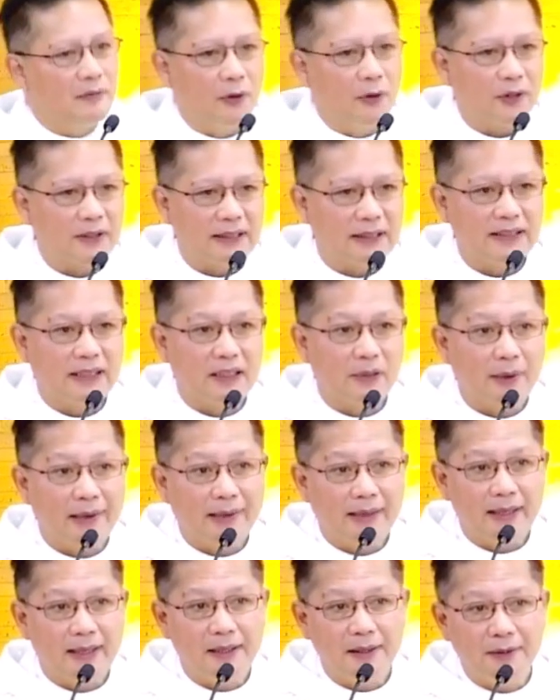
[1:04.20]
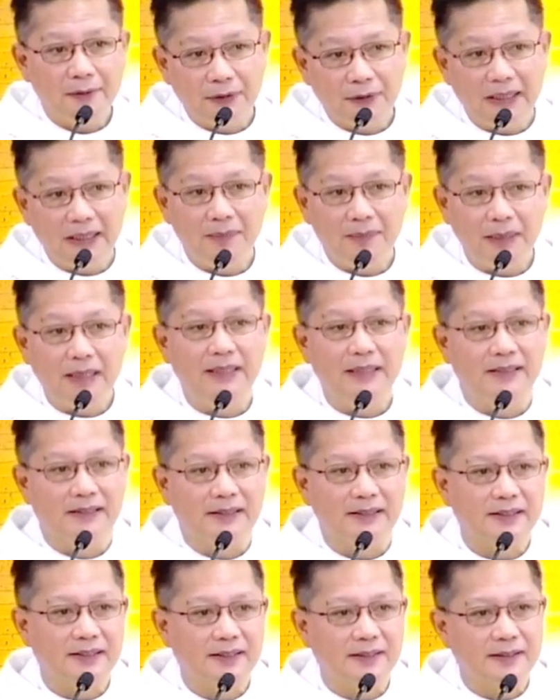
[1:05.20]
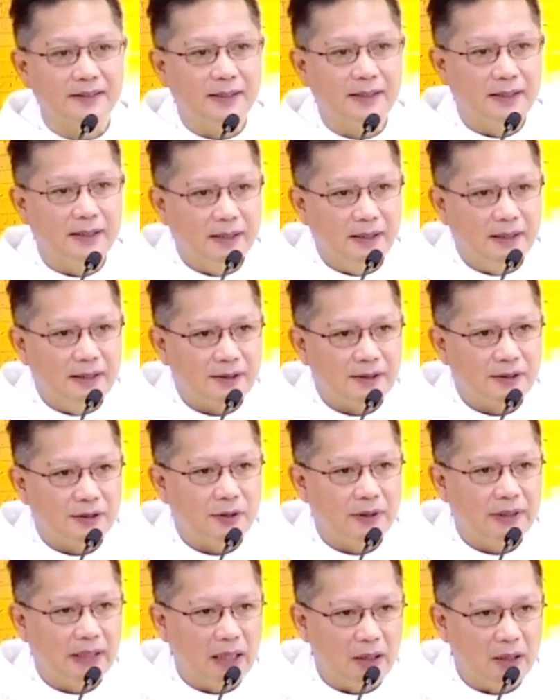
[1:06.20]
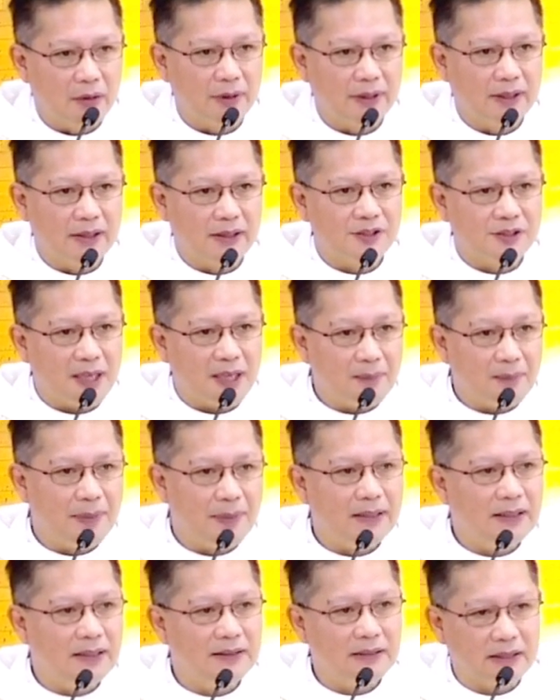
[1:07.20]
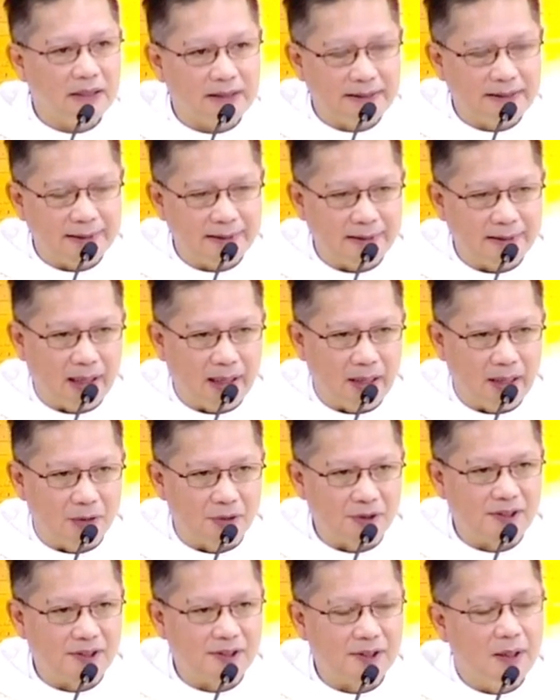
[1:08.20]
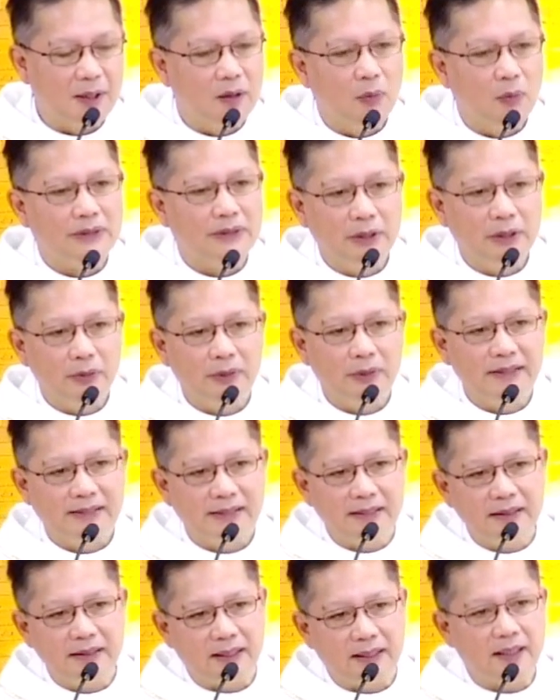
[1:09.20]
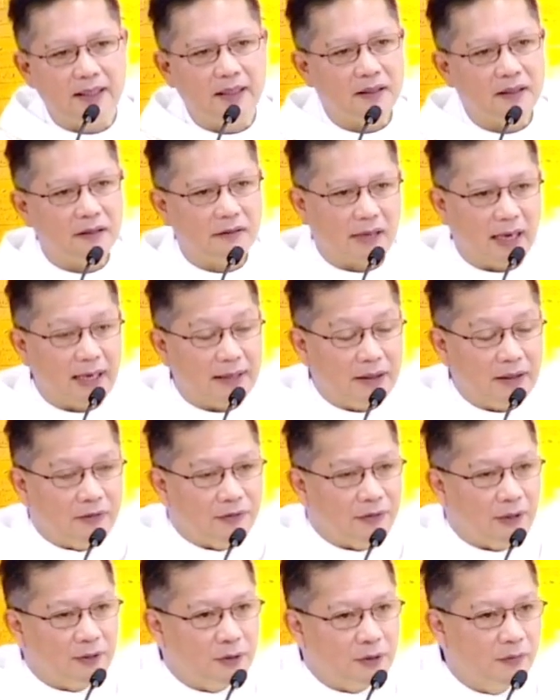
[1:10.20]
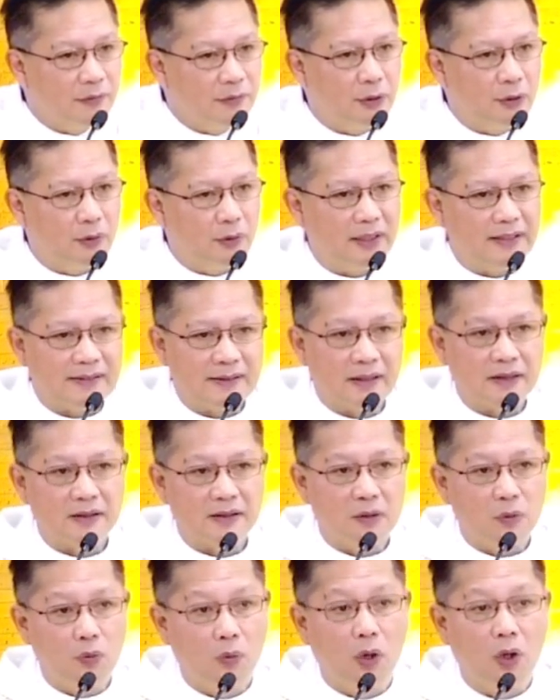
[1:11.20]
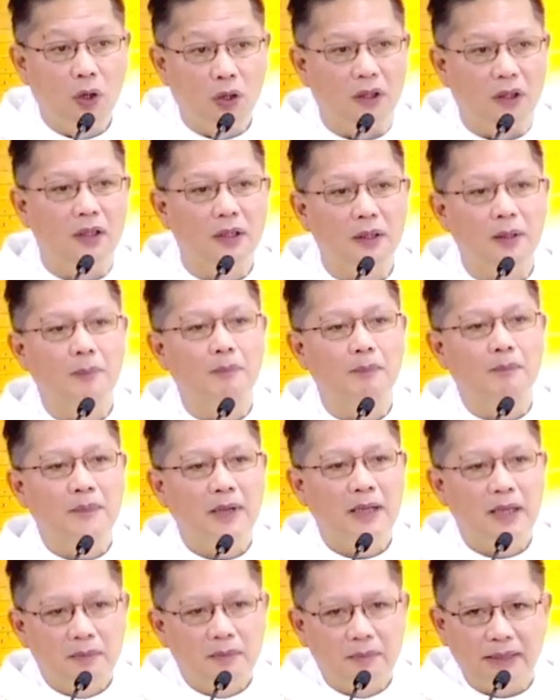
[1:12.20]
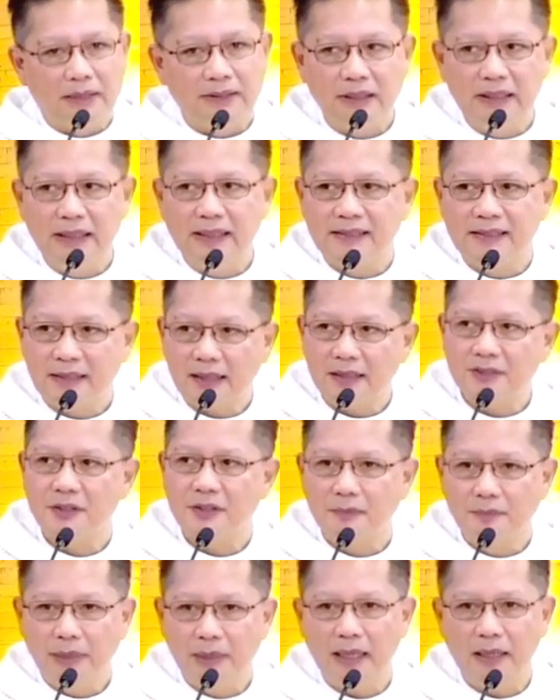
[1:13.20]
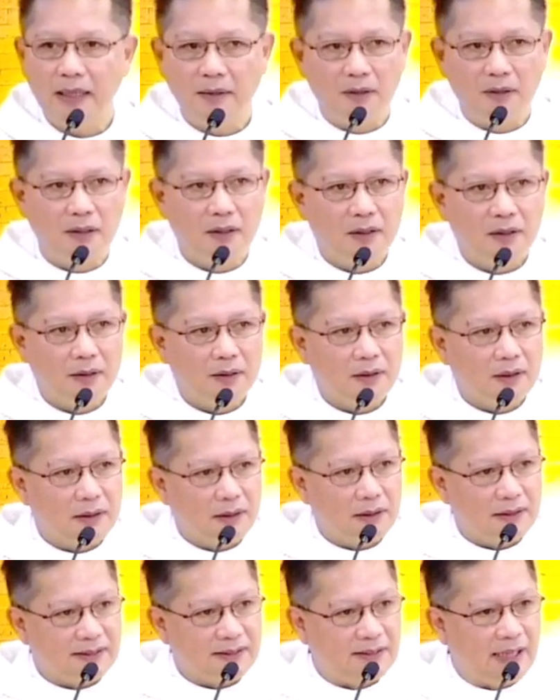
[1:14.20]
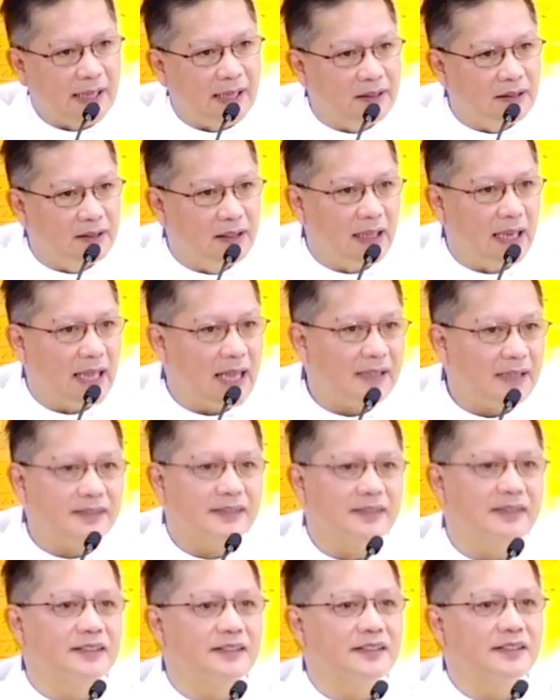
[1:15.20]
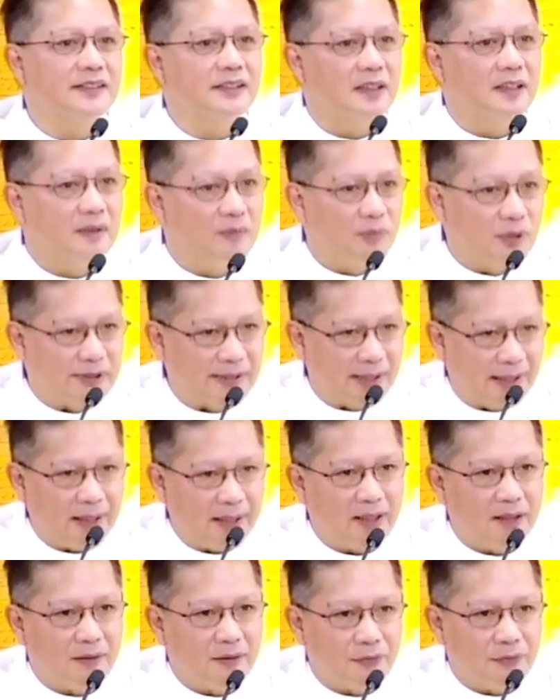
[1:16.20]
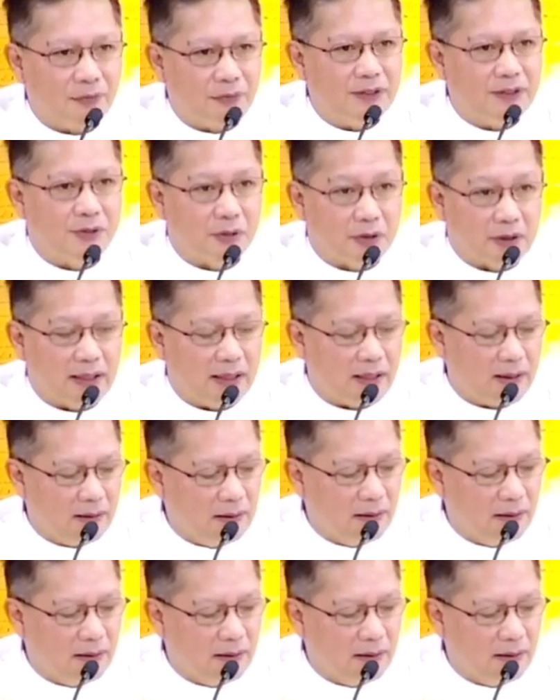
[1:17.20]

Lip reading: Caleruega, Philippines. So in our chapel in the retreat house, what you will see there right in front of you is not a wall, but really such a big stained glass mosaic featuring